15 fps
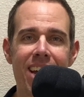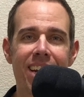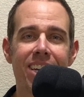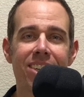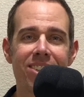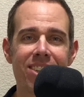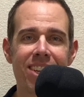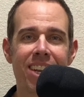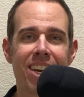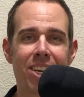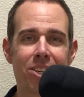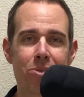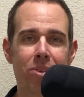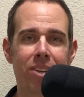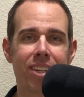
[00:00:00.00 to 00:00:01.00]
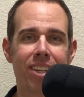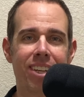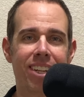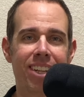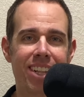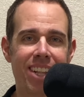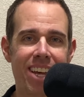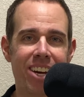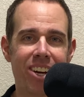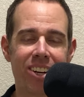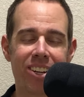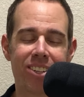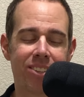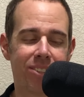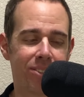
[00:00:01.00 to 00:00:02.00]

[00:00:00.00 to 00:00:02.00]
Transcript: and I'll see you in the next one. Later.